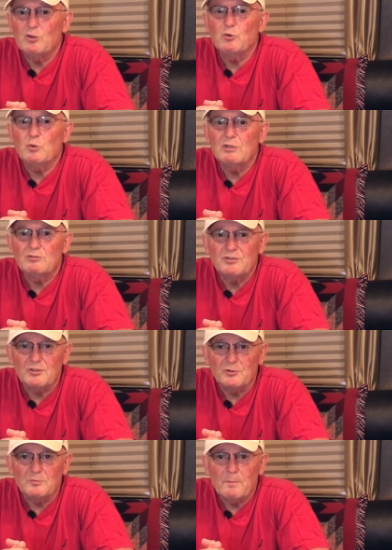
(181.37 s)
you will
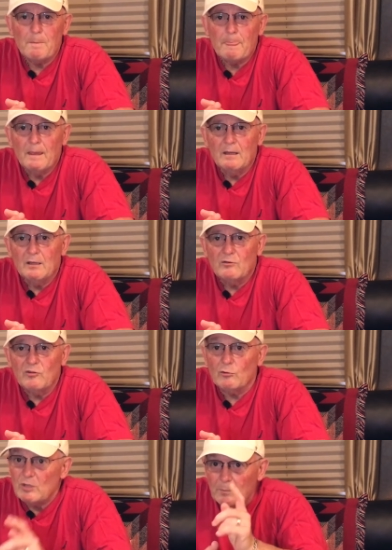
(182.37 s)
too.
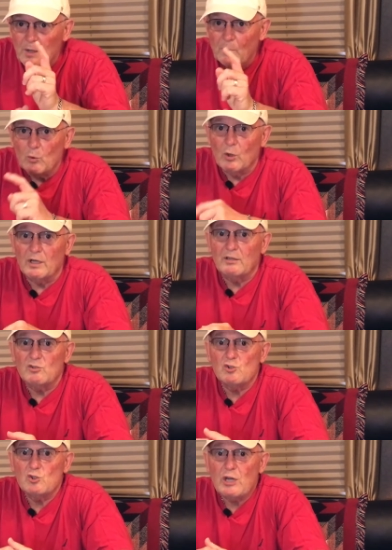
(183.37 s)
So tip number one
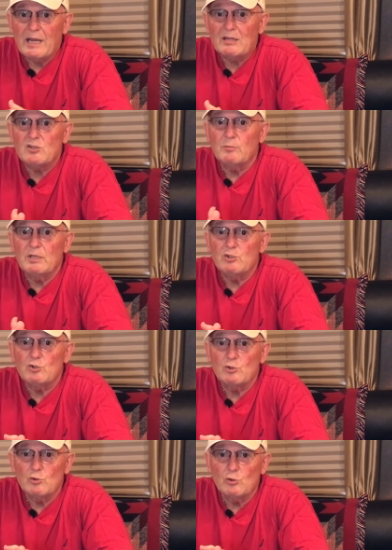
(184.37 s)
is check to be
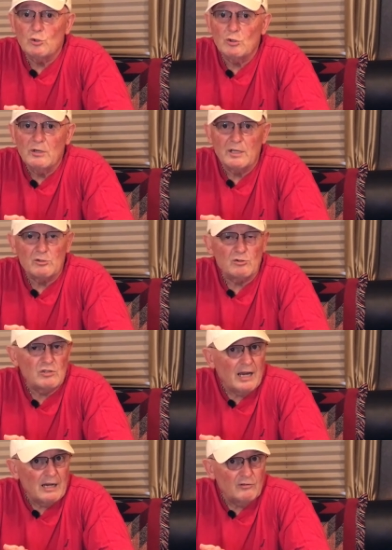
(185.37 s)
sure that your
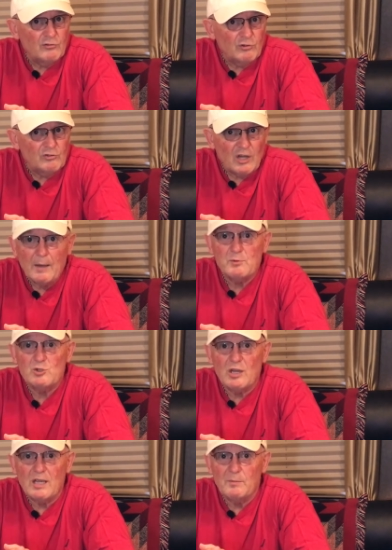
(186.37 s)
tires are in top
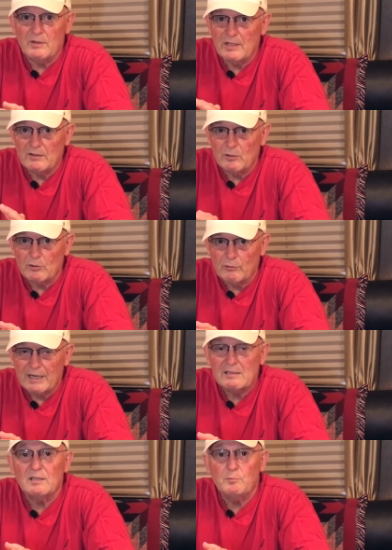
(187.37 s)
shape and that they're
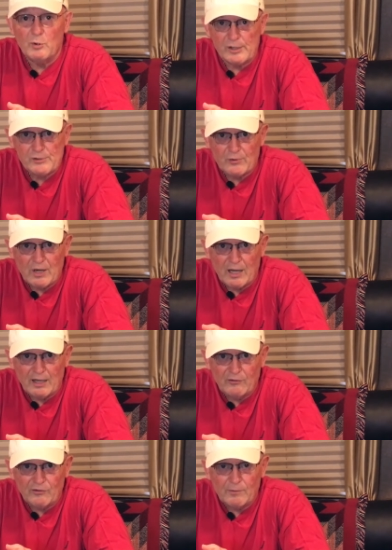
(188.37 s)
correctly
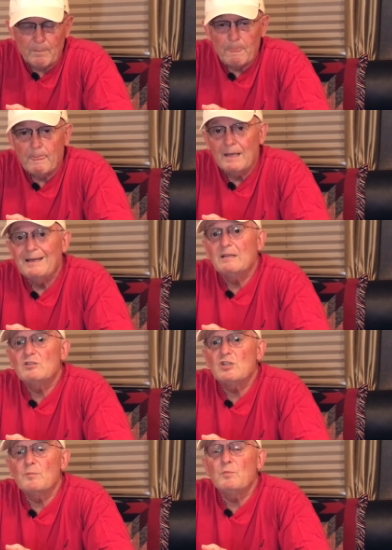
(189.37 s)
pressurized.
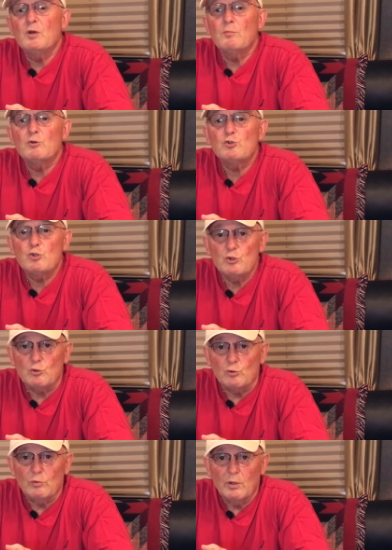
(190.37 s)
Tip number two,